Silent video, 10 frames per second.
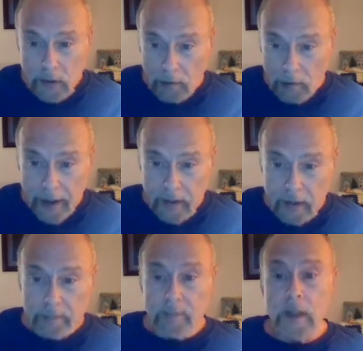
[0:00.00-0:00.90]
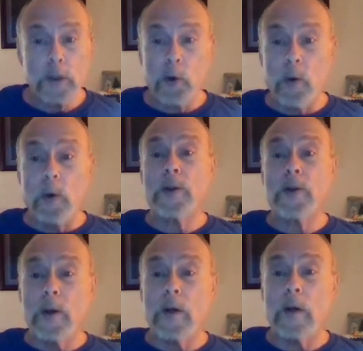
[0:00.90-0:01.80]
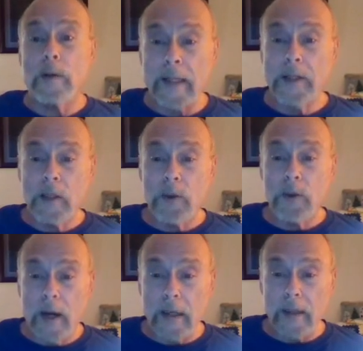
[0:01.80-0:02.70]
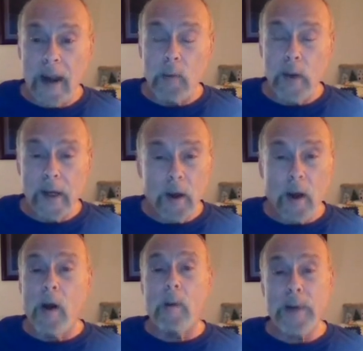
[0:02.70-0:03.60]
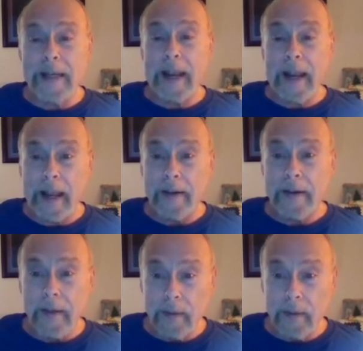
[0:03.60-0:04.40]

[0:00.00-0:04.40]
Like, sure, that's just great. Now we can all be dead.